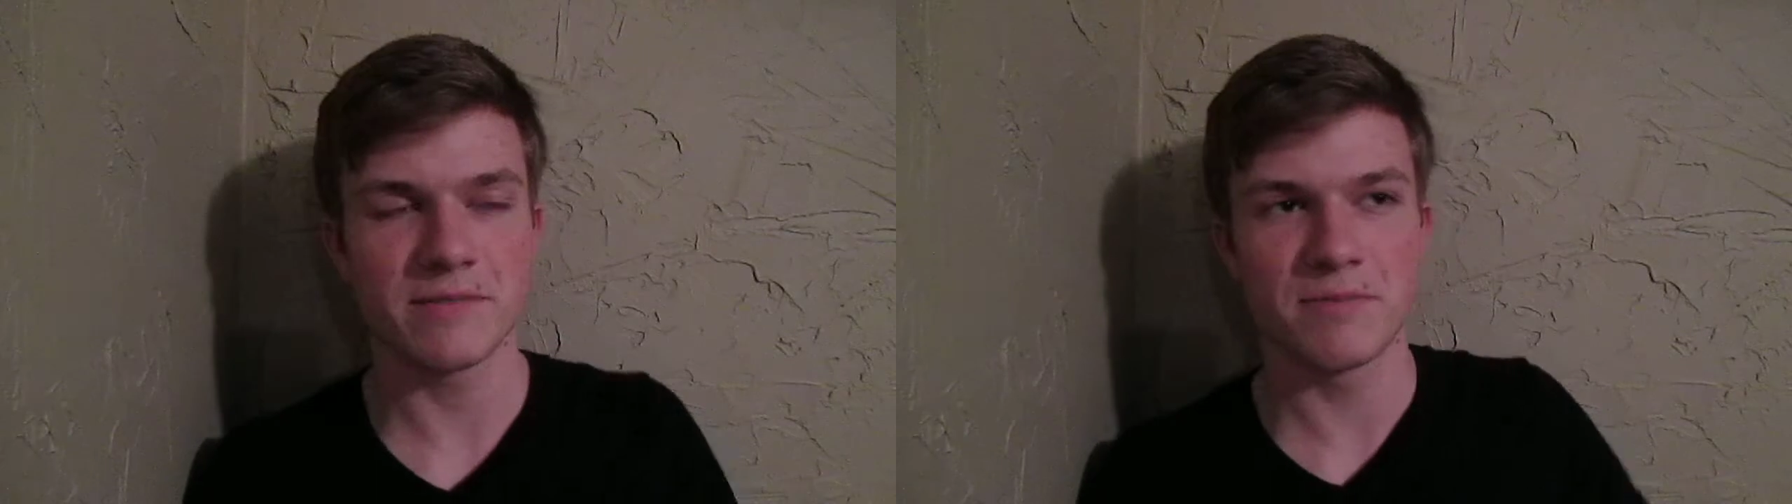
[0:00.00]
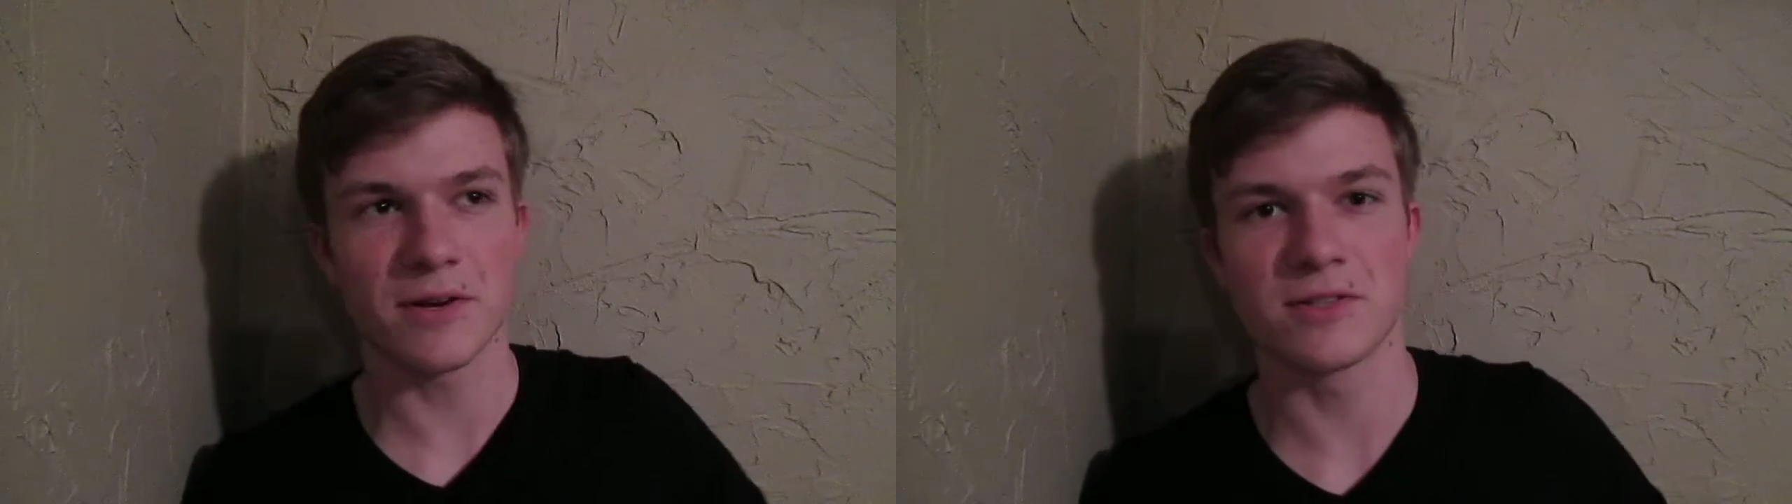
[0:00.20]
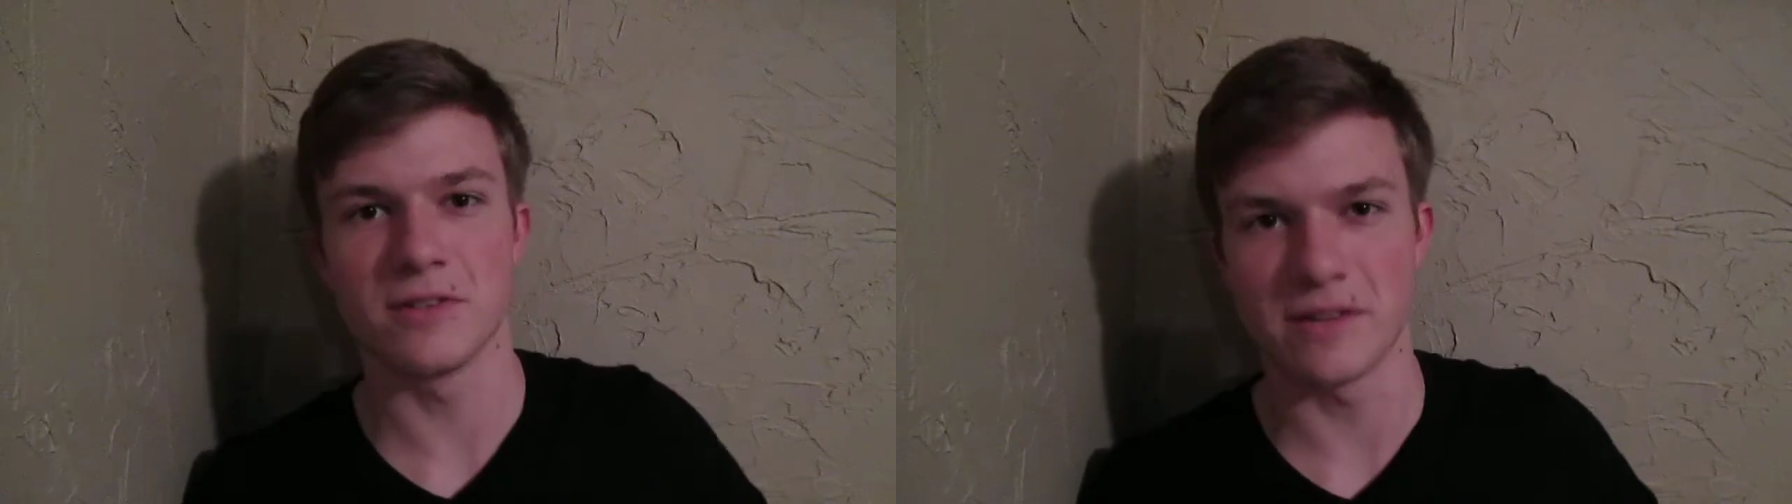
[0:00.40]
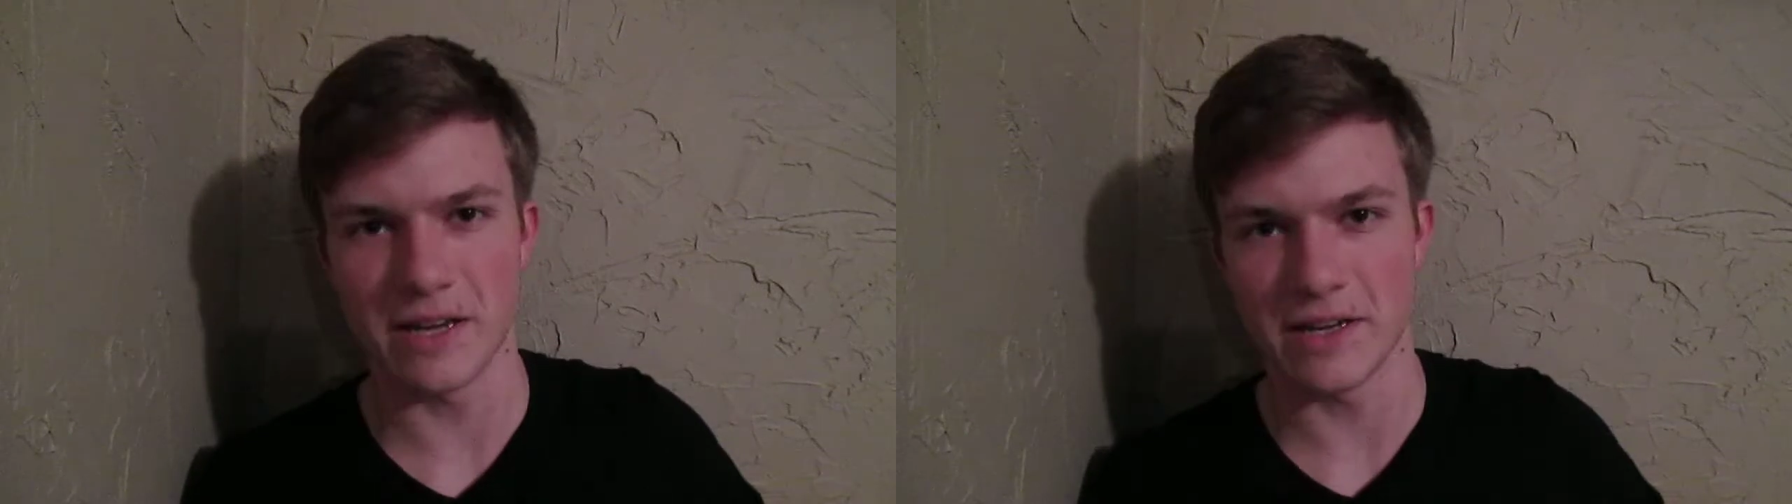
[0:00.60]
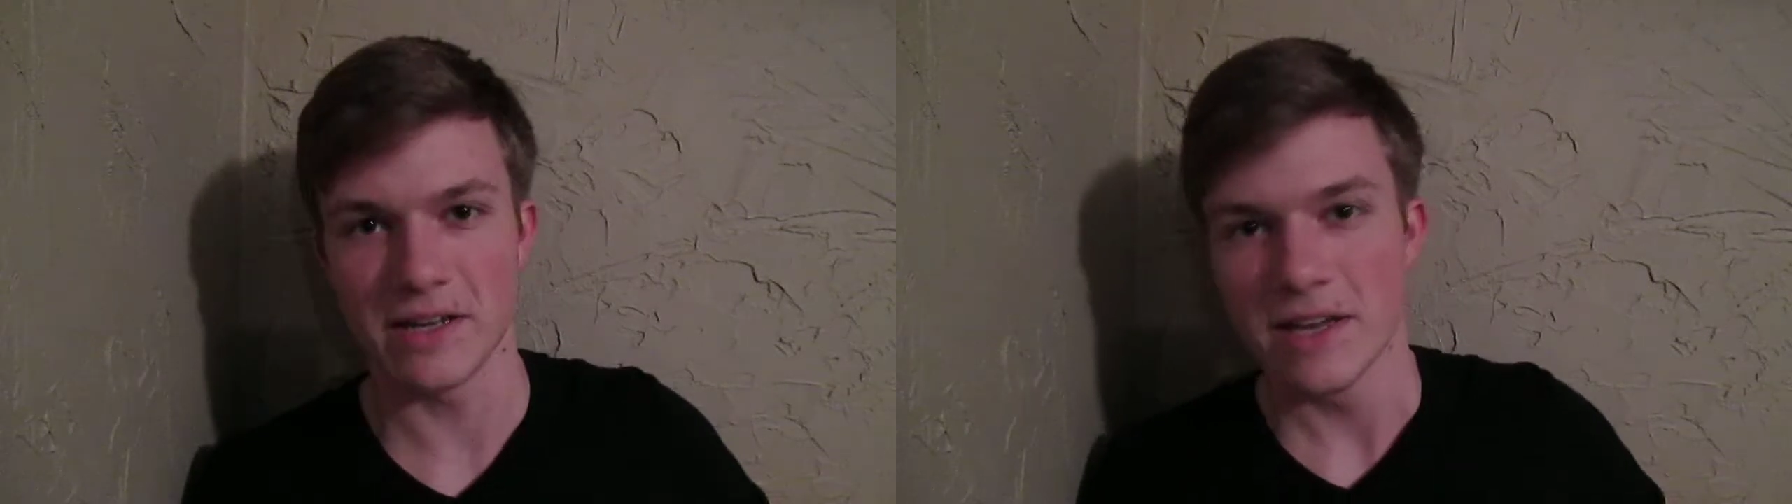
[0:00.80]
personal
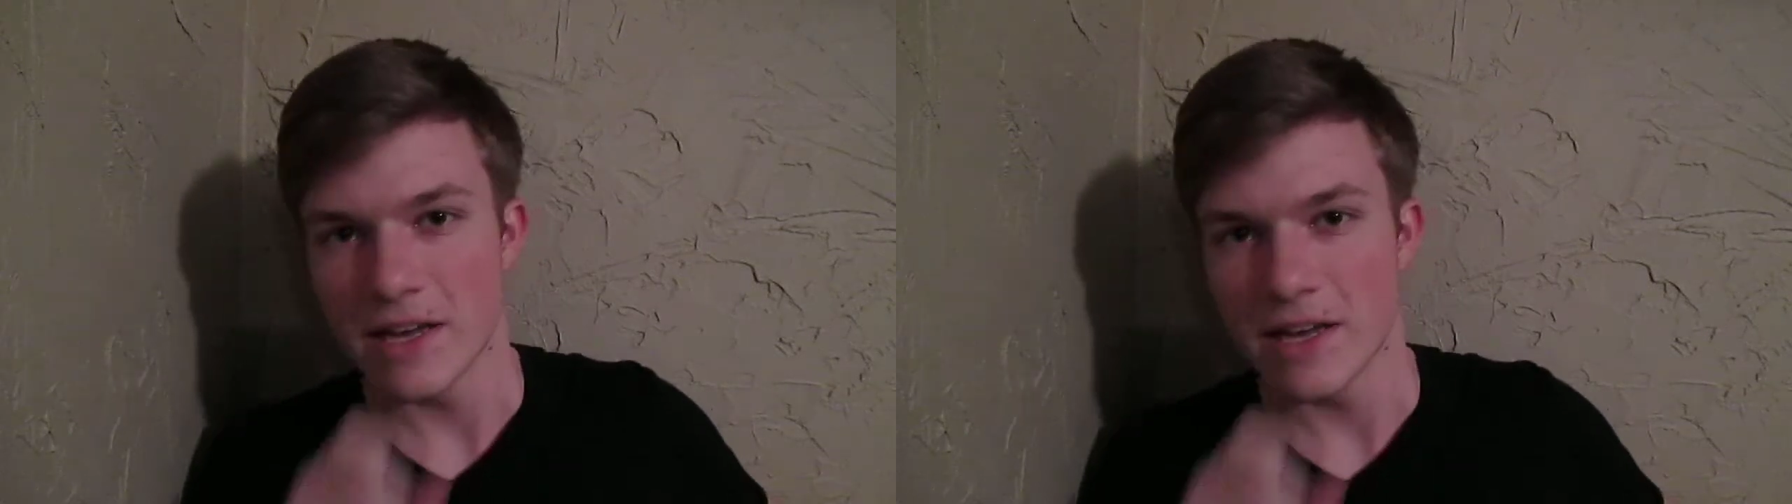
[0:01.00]
thing.